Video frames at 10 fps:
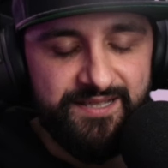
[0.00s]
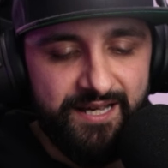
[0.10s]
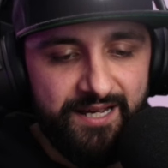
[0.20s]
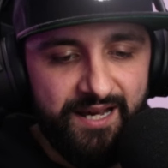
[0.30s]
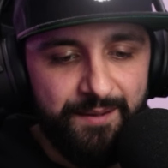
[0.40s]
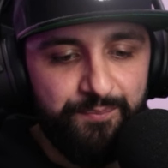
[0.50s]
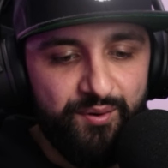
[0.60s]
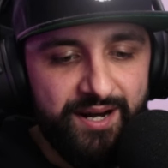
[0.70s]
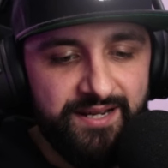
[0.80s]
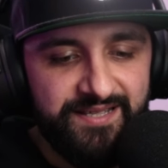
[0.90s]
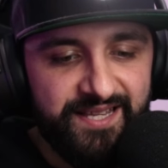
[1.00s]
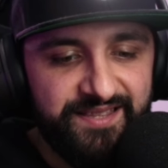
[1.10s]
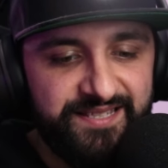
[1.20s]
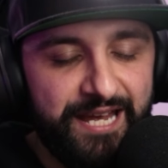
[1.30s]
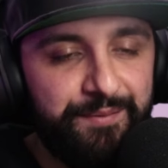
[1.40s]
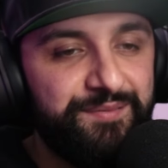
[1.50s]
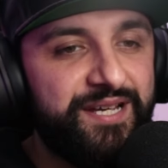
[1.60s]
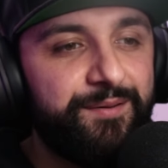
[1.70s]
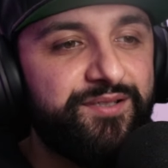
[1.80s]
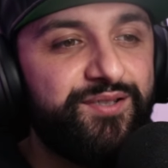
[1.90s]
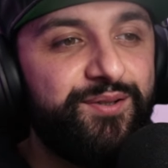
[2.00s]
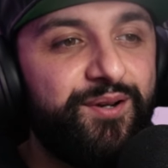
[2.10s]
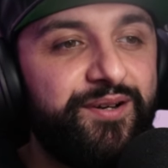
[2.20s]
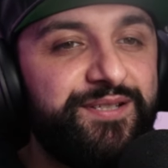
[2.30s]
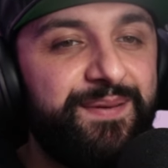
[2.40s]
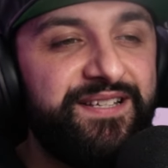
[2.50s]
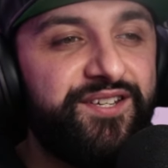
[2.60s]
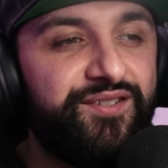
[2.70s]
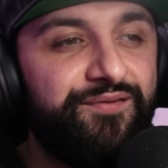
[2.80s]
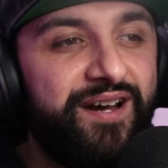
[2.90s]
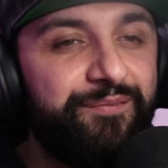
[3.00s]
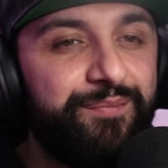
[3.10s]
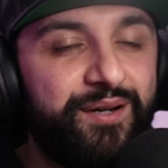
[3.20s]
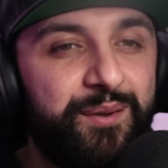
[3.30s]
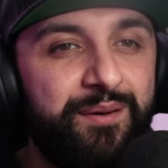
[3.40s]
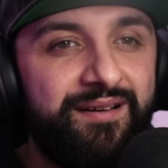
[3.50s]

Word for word: there and prays that this game comes out soon on his PlayStation 5 Pro,